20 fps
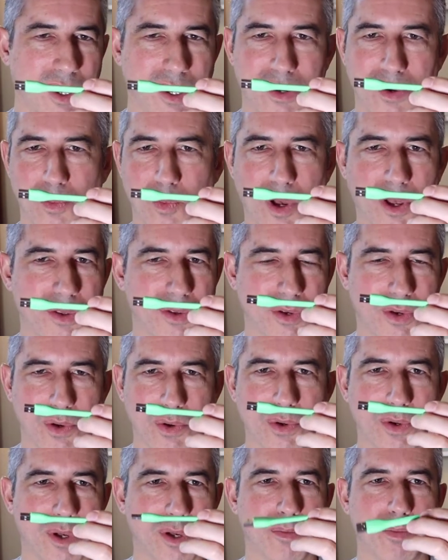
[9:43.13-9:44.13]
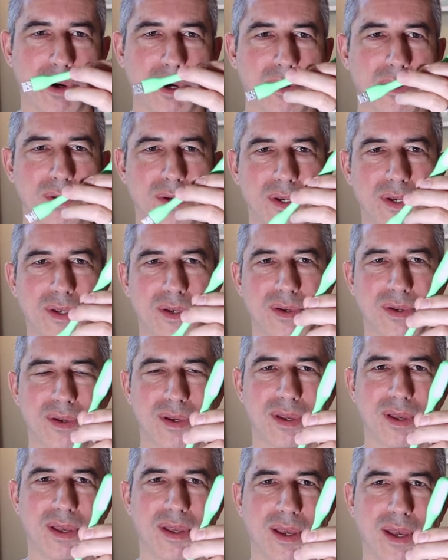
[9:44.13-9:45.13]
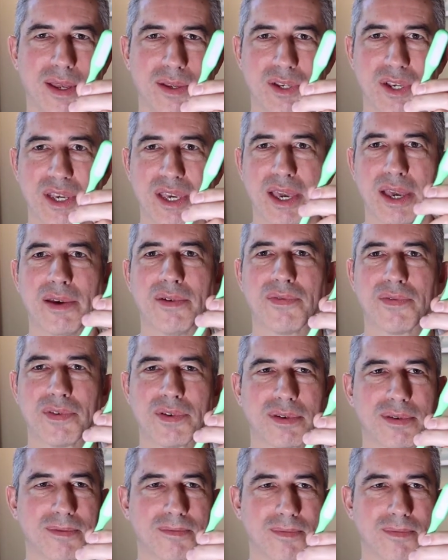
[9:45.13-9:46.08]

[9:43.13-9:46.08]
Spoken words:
in one Google post, it's a gift.